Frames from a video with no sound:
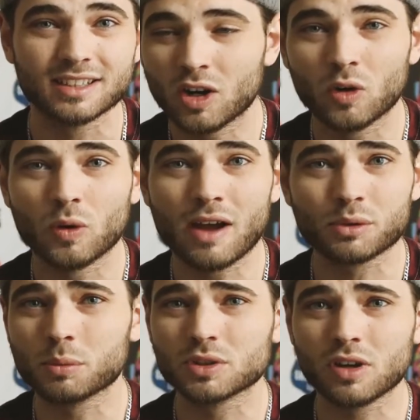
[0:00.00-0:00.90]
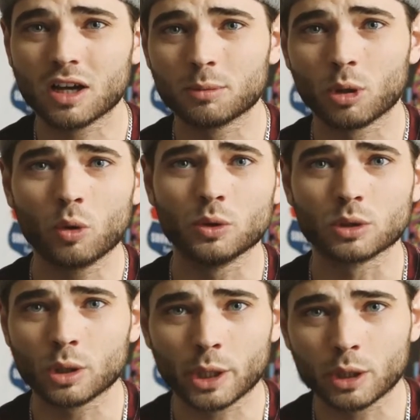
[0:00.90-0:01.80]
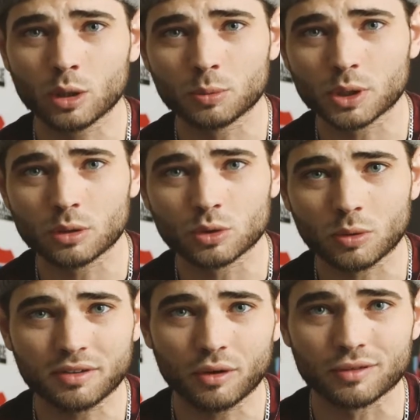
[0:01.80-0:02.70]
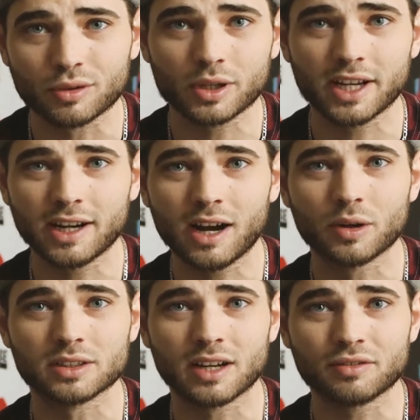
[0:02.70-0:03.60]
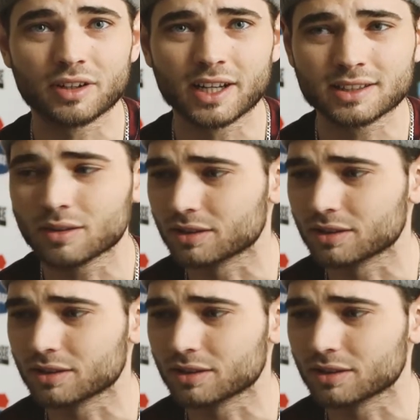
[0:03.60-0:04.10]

Everyone was talking about, he's going to get killed within 24 or 48 hours after he gets out.